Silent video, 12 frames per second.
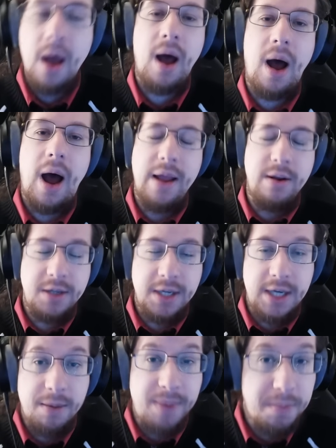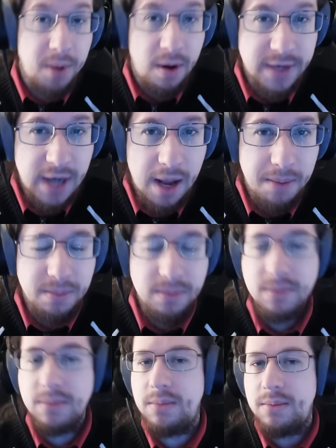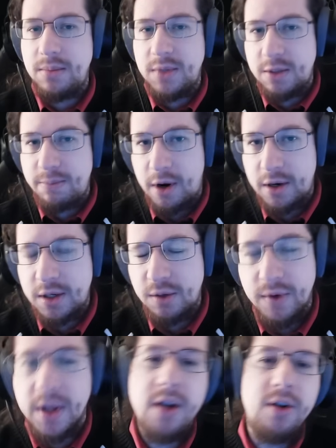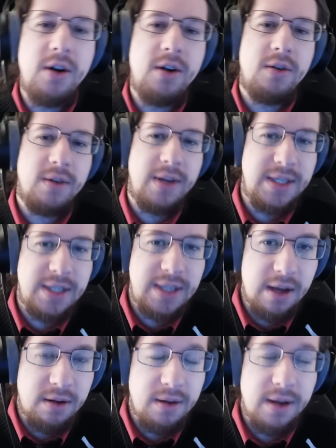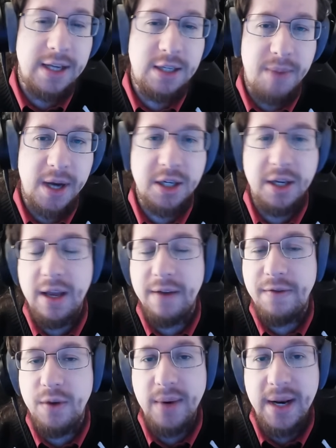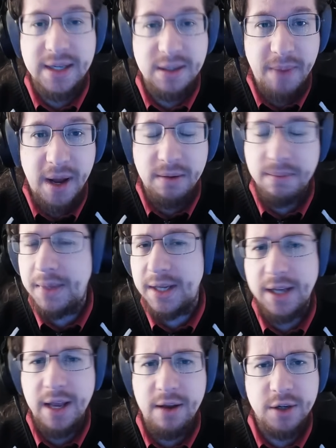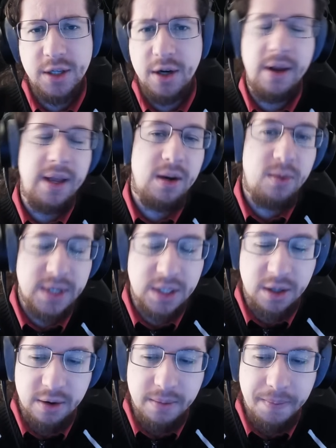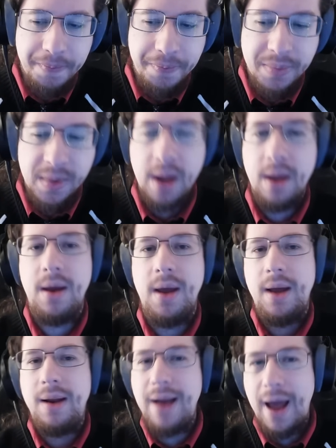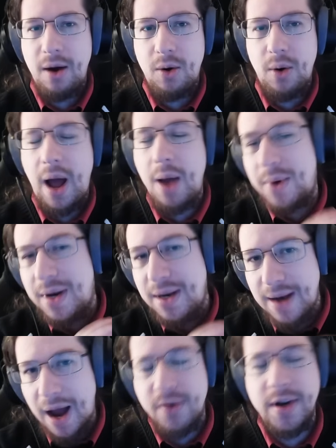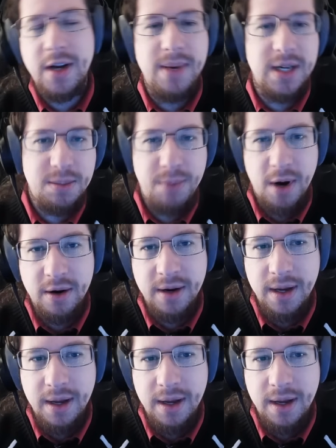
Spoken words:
I used to tell people all the time, Spark's a really good early skill, especially if you need a spell, let's say you're starting Inquisitor. Now, I would not recommend Spark.